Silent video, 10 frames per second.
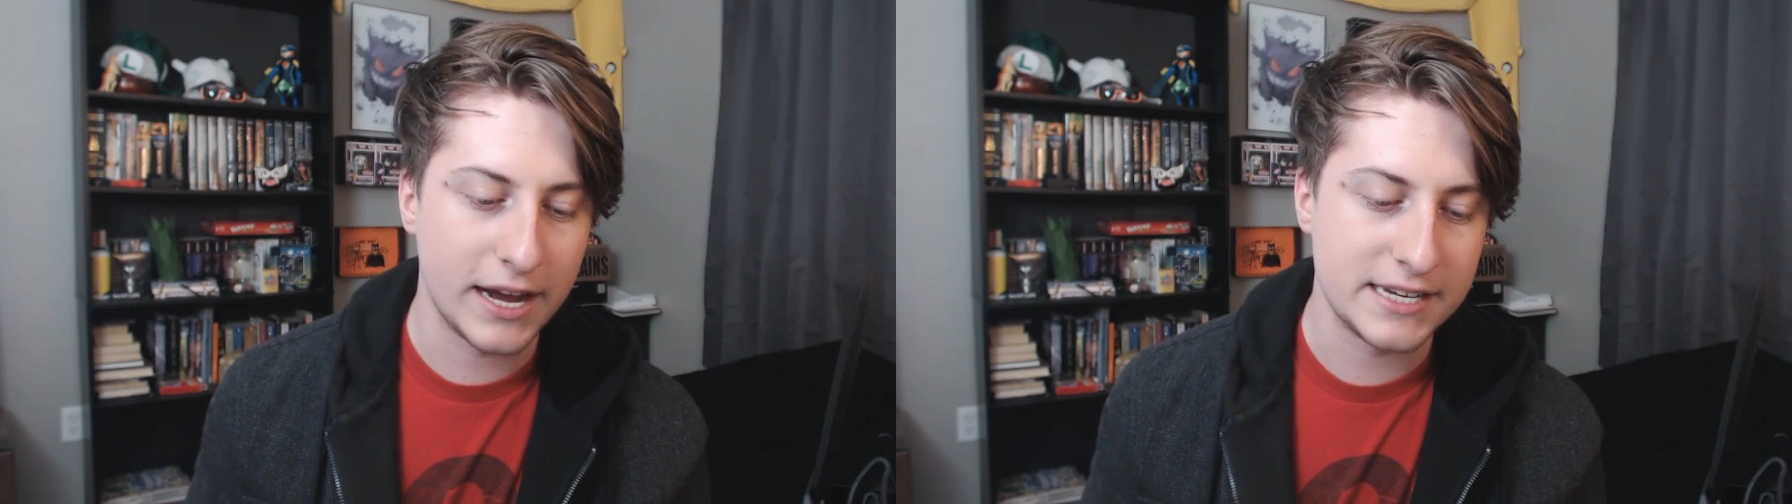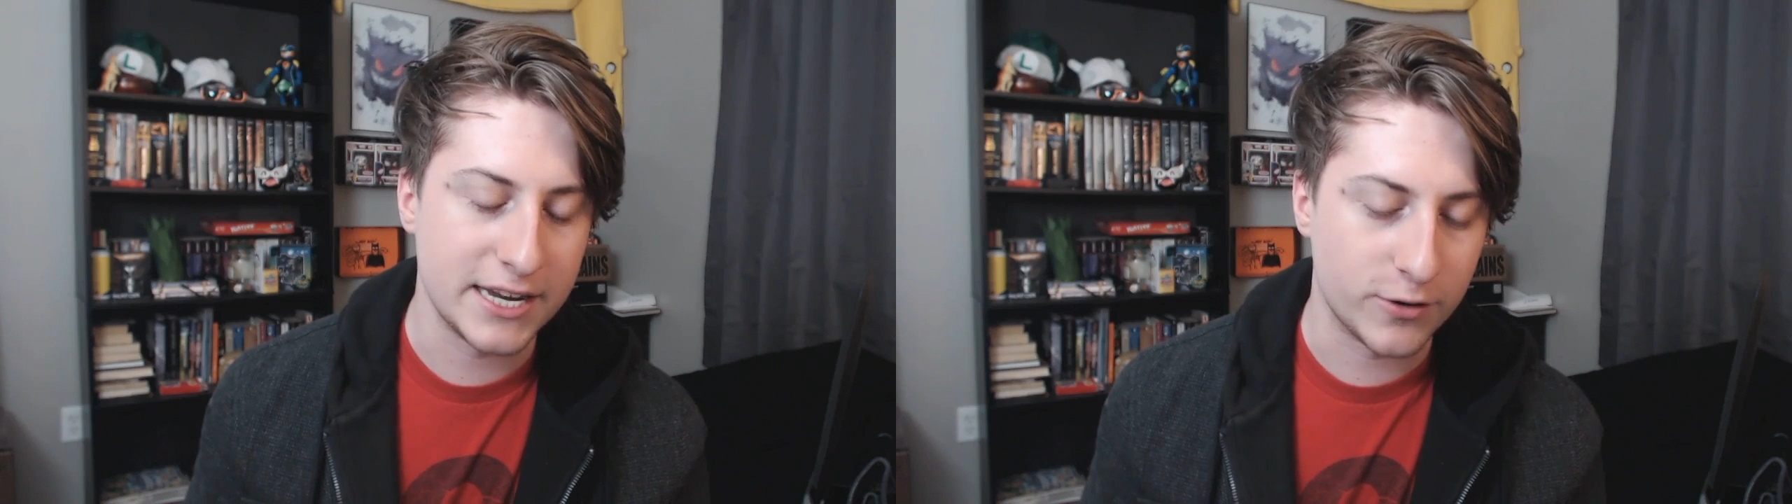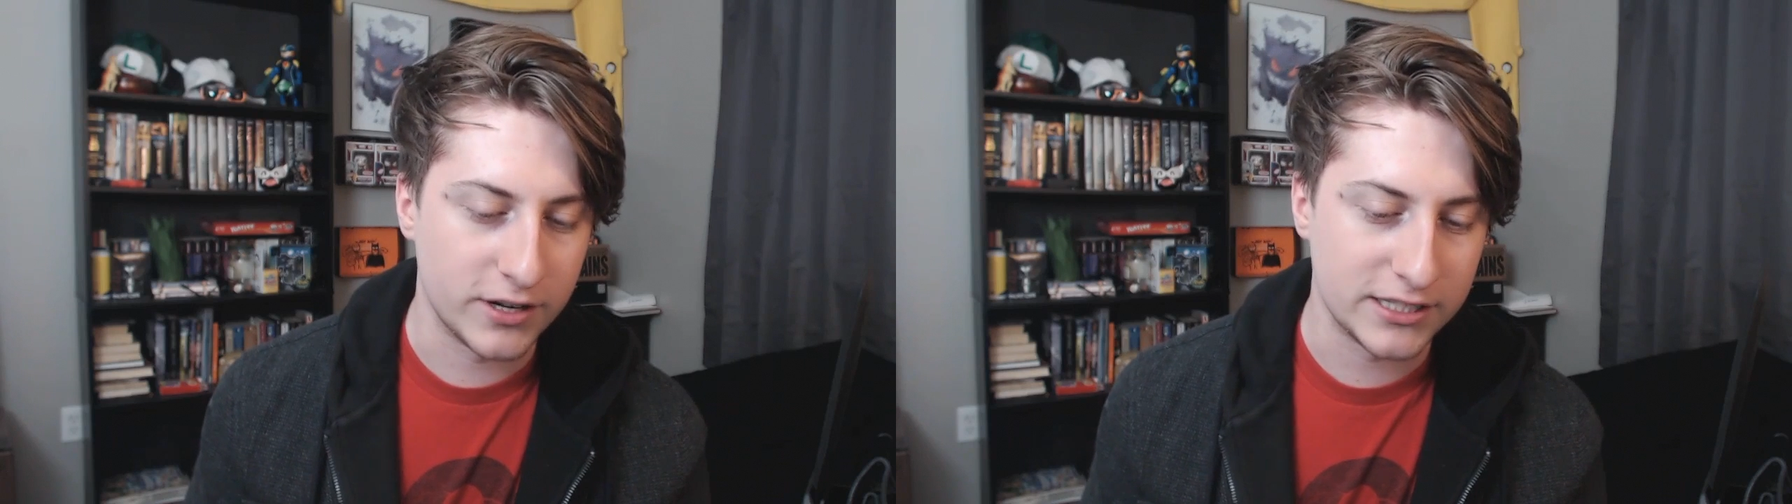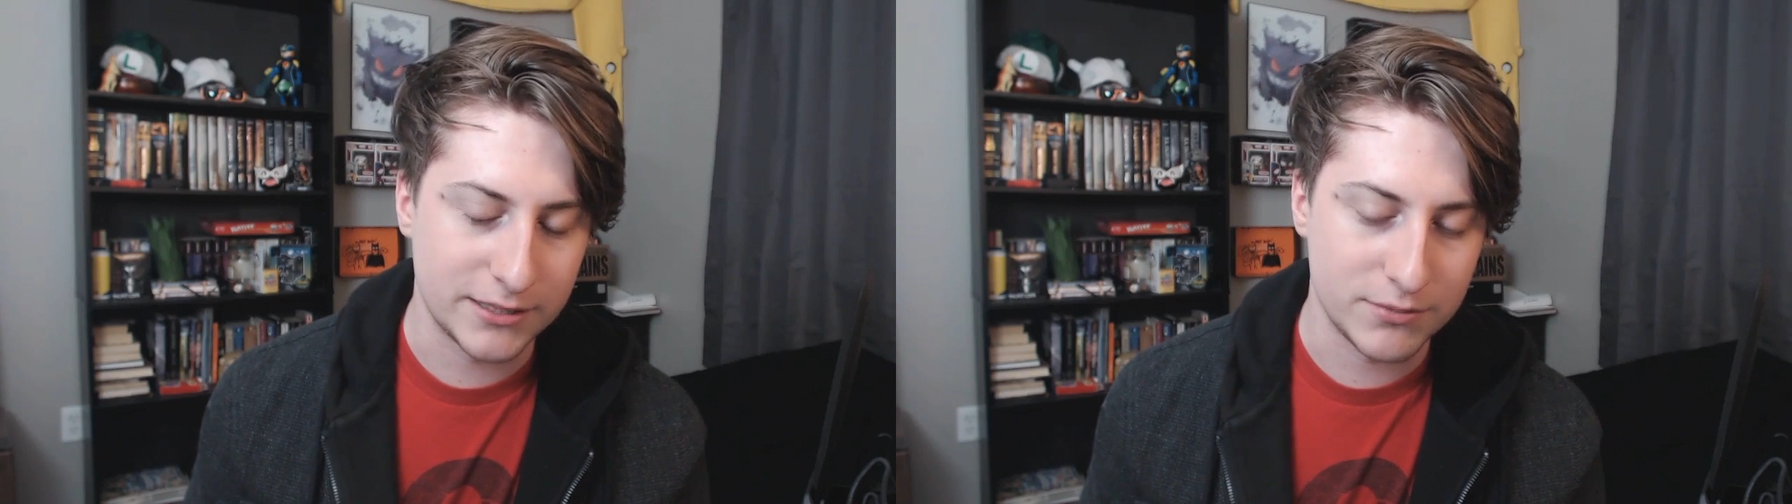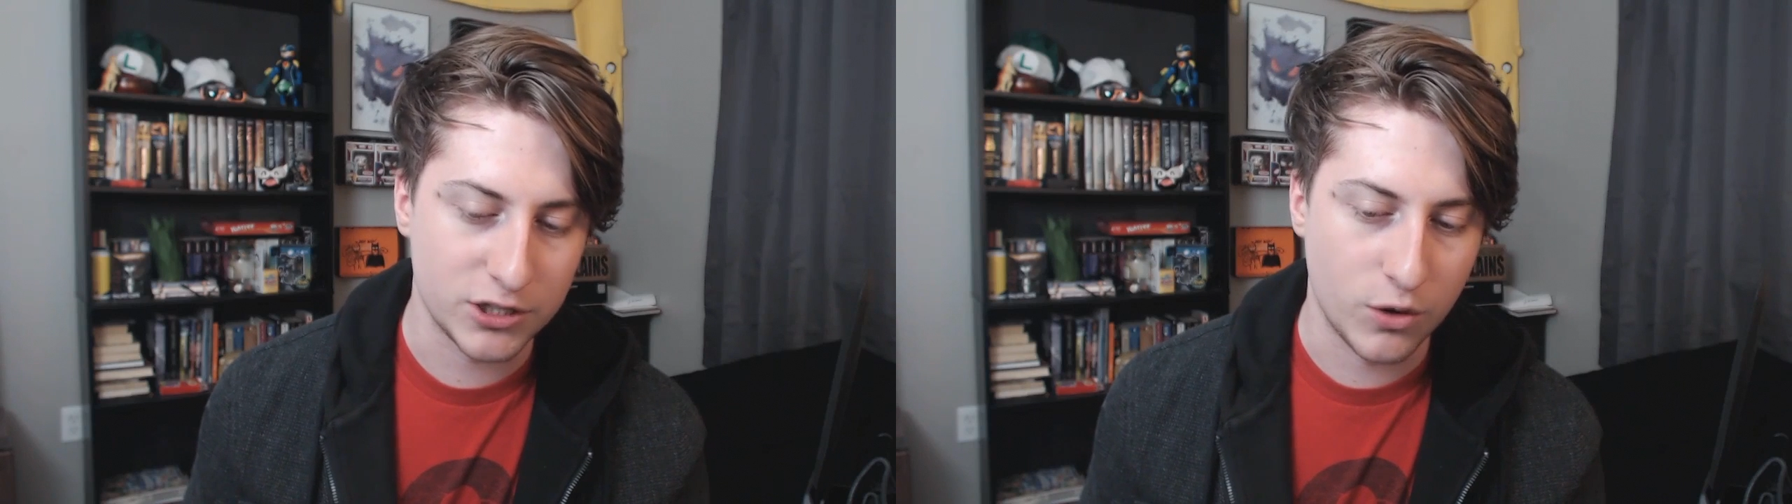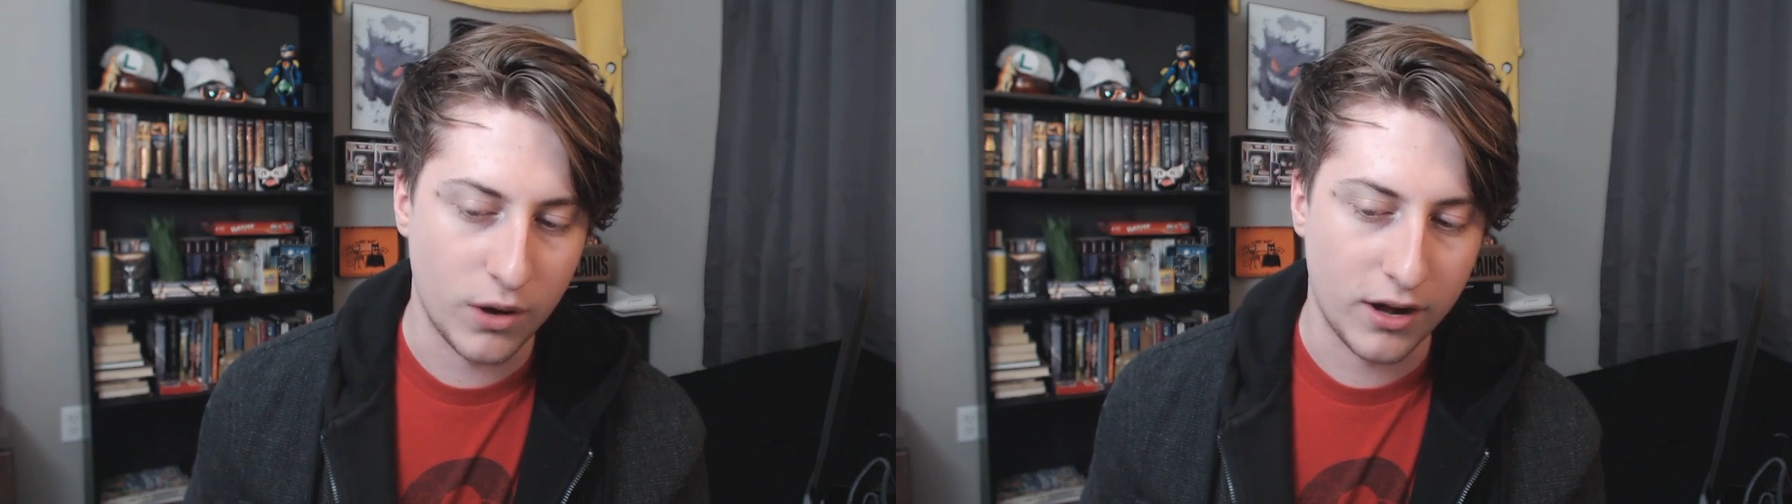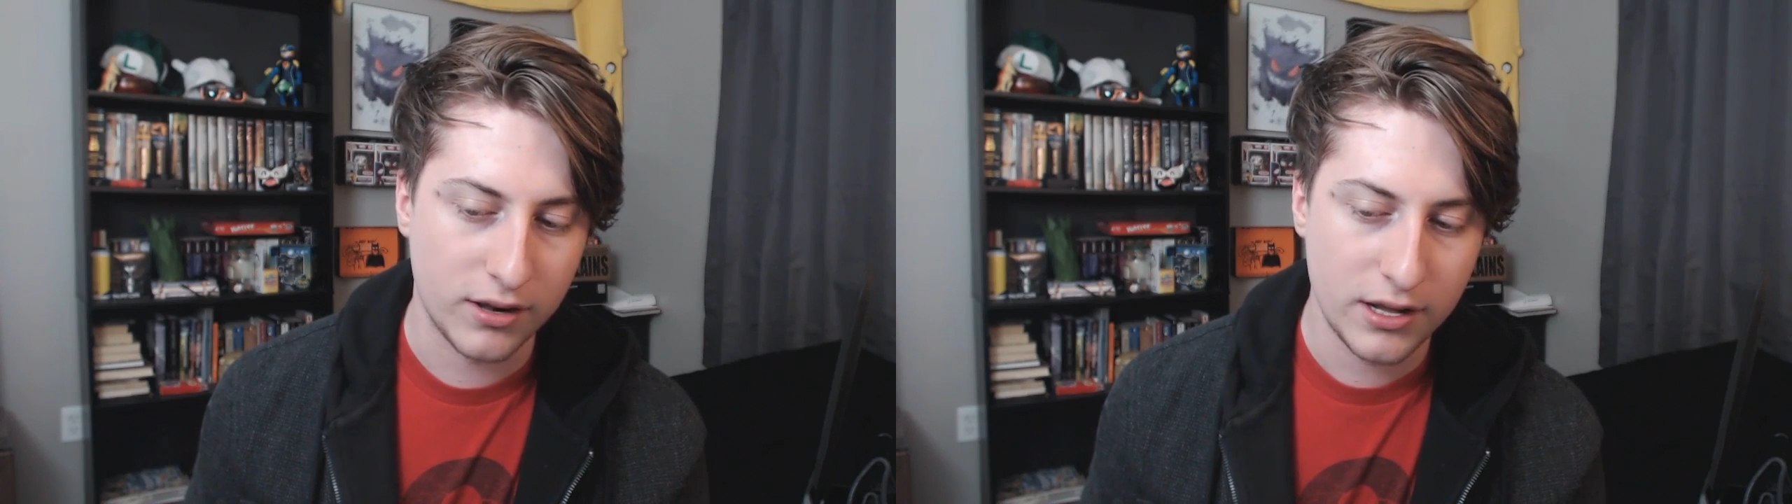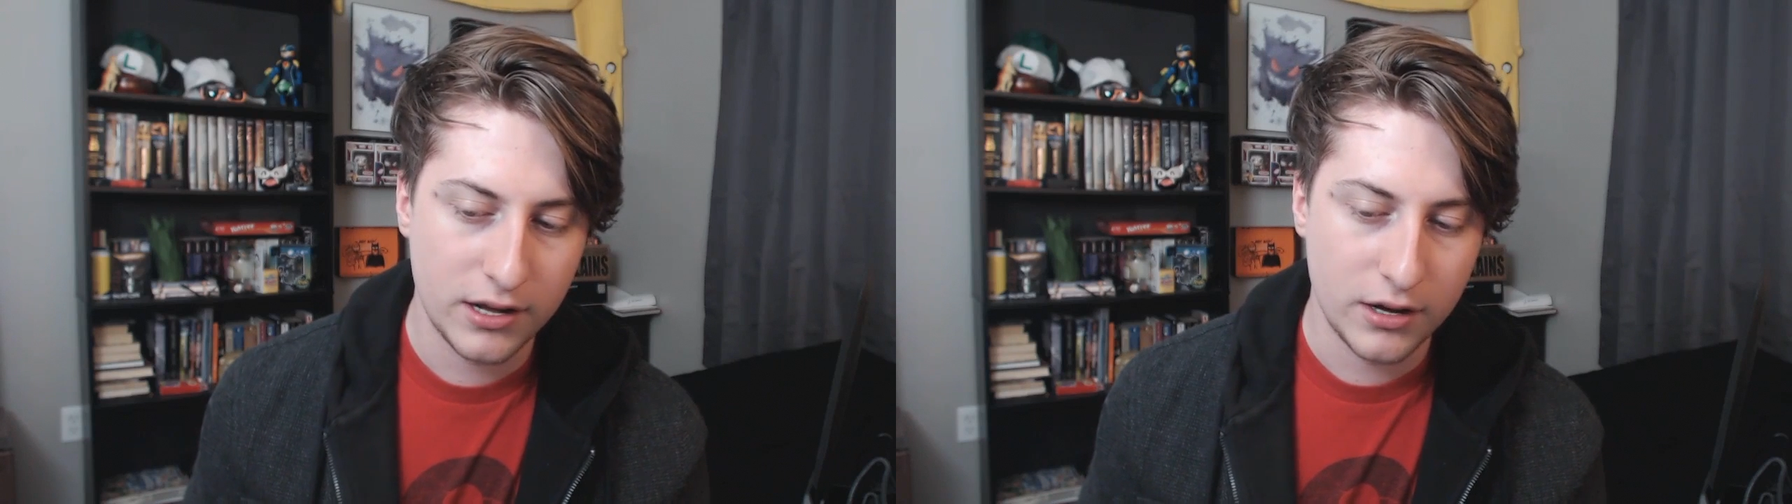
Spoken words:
why I can take criticism so well.